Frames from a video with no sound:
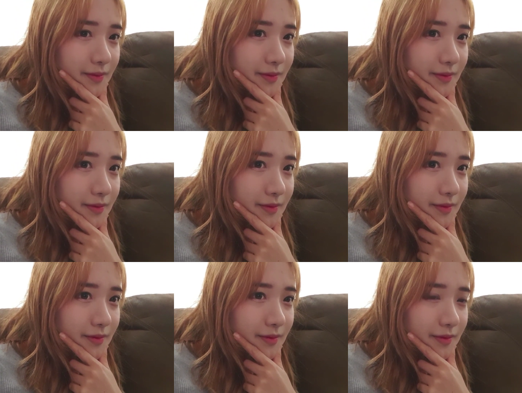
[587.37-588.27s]

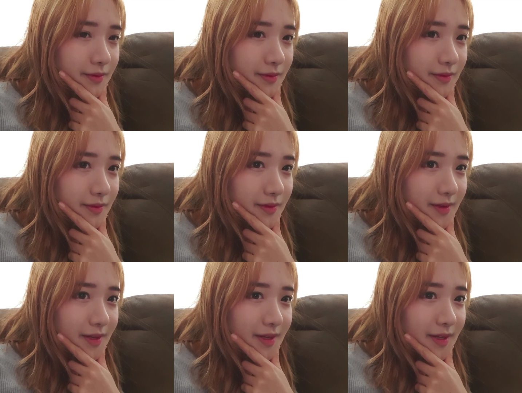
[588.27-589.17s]

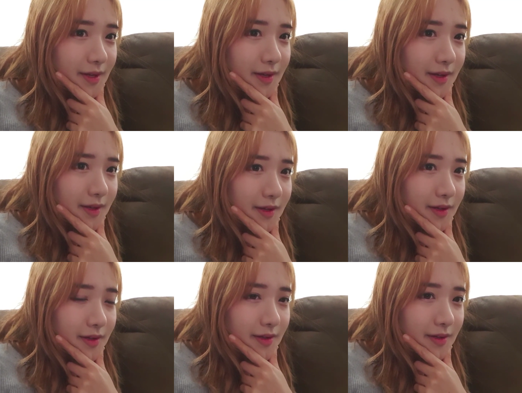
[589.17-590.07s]
[no speech]